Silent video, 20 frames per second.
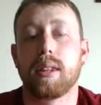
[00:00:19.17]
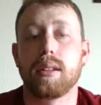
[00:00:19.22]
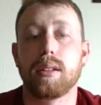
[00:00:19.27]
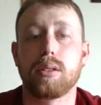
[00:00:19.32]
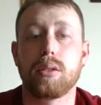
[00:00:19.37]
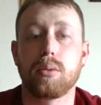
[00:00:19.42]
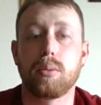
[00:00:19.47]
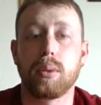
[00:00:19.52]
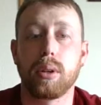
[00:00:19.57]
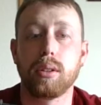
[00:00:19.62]

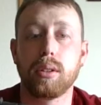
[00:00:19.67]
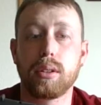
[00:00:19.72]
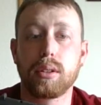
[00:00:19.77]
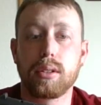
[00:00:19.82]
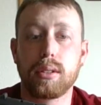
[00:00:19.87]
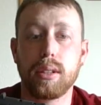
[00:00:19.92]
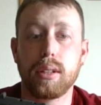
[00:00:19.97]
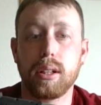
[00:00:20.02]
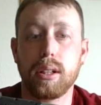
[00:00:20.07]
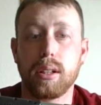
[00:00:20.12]
This is what it
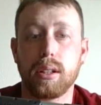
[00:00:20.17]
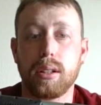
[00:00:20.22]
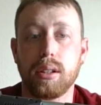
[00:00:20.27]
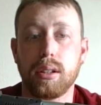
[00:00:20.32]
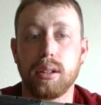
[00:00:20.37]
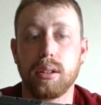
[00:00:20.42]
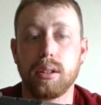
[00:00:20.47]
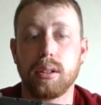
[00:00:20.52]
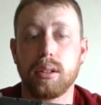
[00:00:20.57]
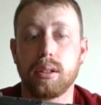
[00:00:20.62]
looks like.
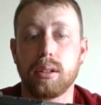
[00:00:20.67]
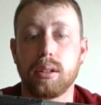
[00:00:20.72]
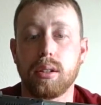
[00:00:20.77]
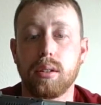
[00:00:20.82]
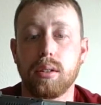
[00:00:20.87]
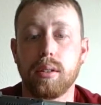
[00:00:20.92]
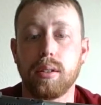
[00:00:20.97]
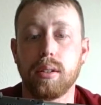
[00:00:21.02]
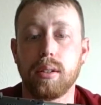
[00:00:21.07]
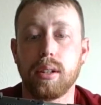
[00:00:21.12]

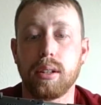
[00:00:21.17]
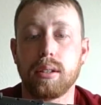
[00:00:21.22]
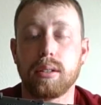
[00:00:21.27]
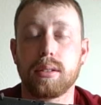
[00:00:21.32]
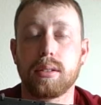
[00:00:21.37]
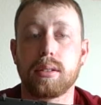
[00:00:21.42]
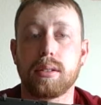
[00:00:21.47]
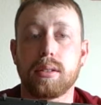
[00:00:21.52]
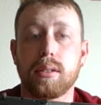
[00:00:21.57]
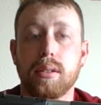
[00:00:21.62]

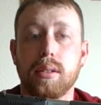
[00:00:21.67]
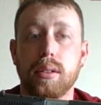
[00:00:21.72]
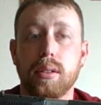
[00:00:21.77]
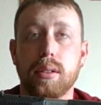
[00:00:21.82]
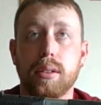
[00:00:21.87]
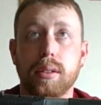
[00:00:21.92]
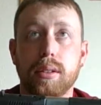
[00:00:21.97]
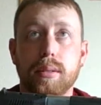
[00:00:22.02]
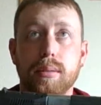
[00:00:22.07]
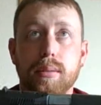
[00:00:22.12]
That's
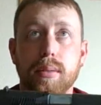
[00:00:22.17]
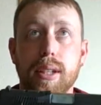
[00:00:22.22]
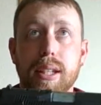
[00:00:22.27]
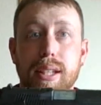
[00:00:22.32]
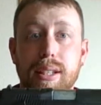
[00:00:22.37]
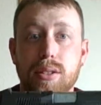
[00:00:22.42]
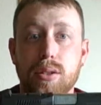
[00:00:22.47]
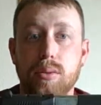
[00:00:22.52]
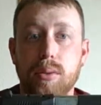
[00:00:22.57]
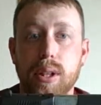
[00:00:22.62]
on
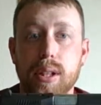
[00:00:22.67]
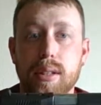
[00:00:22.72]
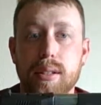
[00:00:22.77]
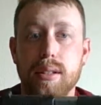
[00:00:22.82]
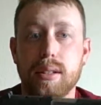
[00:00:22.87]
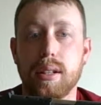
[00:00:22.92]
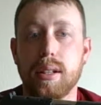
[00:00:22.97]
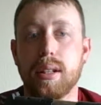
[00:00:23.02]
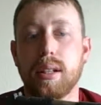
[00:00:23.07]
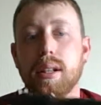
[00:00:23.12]
its right
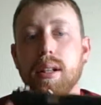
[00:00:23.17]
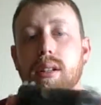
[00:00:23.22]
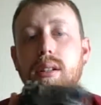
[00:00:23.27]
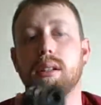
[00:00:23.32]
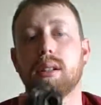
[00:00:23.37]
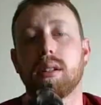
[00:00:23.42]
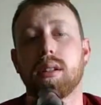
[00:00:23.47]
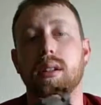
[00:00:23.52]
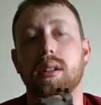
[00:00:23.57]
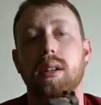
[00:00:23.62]
side.
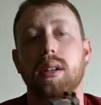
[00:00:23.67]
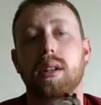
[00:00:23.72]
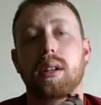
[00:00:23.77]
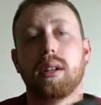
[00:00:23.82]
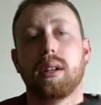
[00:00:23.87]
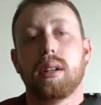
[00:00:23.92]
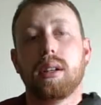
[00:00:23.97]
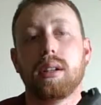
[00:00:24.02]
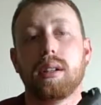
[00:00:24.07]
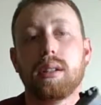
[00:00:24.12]

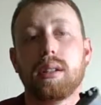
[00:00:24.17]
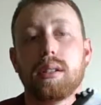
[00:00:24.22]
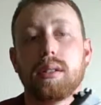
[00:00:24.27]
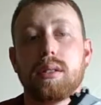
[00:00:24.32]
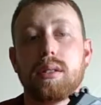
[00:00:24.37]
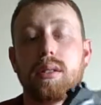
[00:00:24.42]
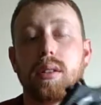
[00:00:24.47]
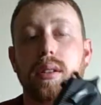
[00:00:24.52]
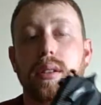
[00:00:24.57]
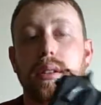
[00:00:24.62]

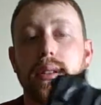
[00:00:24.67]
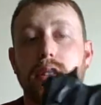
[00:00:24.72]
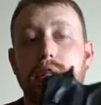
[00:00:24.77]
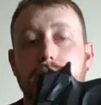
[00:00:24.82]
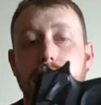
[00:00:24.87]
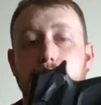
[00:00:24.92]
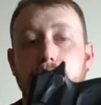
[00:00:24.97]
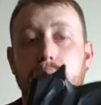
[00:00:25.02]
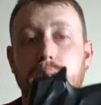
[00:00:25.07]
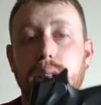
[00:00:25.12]
This is on the
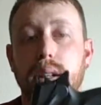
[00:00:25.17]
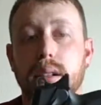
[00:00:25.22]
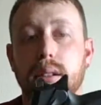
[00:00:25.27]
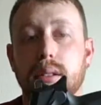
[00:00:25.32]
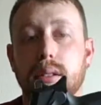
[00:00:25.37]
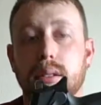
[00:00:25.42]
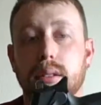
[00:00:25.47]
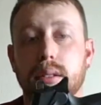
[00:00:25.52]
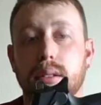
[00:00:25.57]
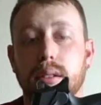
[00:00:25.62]

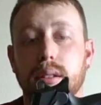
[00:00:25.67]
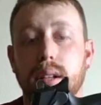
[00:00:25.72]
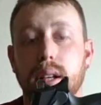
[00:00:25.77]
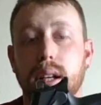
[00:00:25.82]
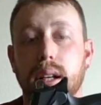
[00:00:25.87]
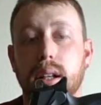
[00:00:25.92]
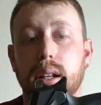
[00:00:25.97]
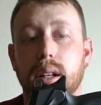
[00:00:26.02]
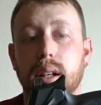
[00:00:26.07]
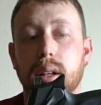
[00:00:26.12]
side that
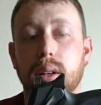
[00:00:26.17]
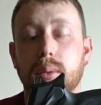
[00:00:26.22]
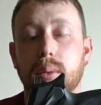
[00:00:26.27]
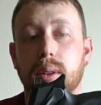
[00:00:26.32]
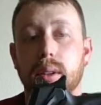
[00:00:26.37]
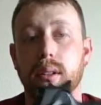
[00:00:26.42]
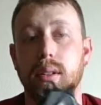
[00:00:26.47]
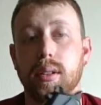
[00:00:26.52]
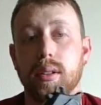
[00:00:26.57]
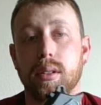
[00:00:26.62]
I carry
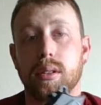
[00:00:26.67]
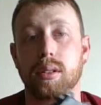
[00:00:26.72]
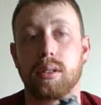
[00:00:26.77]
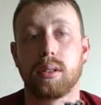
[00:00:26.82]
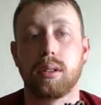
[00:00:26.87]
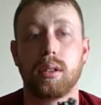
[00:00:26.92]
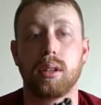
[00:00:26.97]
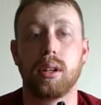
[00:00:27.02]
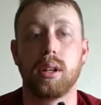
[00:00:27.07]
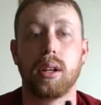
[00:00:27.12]
with.
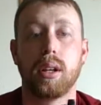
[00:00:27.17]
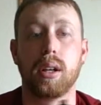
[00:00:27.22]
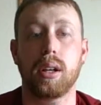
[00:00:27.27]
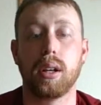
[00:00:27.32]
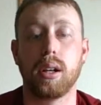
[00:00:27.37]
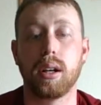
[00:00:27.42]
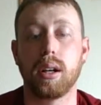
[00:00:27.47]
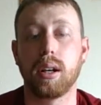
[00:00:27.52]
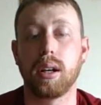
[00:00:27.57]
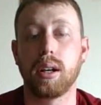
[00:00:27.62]

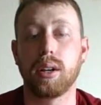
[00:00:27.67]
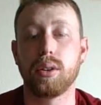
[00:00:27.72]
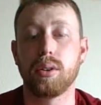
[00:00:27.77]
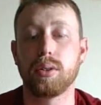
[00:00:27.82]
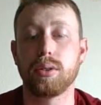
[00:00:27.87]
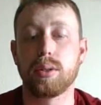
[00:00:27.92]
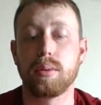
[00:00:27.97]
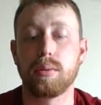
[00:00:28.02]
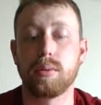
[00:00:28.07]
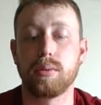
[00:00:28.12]
I know
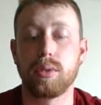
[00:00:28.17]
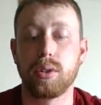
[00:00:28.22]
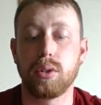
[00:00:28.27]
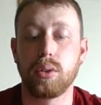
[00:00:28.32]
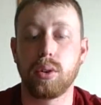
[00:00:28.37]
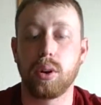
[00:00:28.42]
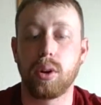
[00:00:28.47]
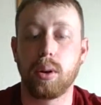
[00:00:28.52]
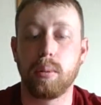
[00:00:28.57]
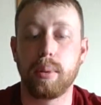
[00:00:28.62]
some of
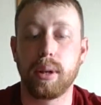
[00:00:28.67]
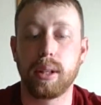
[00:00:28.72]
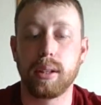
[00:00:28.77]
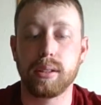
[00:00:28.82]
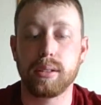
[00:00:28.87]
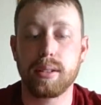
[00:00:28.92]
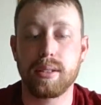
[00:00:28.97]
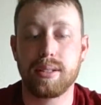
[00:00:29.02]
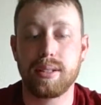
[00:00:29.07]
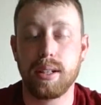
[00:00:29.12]
you are all
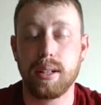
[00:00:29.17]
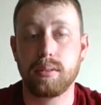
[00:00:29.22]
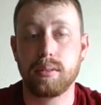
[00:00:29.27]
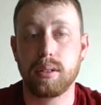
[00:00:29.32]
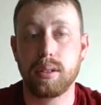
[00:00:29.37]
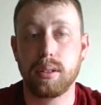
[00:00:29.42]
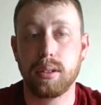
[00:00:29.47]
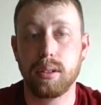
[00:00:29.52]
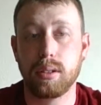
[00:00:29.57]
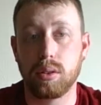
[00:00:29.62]
about
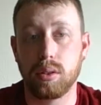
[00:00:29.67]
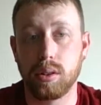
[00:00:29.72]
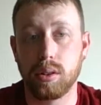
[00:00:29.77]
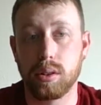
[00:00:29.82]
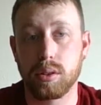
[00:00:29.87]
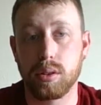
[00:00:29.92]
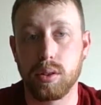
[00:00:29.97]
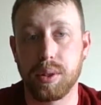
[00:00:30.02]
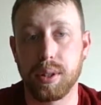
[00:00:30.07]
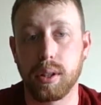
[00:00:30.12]
safety, so
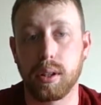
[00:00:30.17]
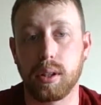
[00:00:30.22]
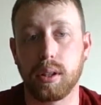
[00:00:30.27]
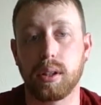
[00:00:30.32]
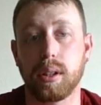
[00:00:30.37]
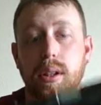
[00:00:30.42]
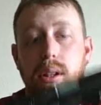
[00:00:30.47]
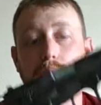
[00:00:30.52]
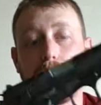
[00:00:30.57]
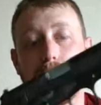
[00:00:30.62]
let's go ahead and
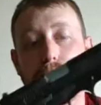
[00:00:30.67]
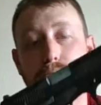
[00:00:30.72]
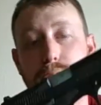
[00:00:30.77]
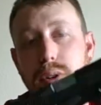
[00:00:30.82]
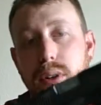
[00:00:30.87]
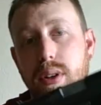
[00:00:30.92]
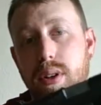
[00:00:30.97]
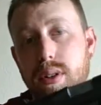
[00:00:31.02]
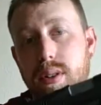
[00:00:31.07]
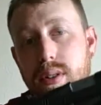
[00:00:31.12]
clear it
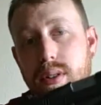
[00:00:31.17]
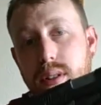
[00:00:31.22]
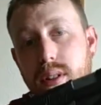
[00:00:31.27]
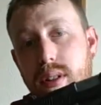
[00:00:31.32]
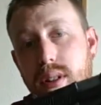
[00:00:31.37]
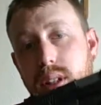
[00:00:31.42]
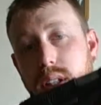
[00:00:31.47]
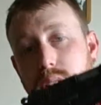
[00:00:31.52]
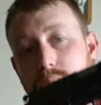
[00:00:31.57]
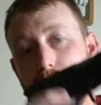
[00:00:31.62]
first.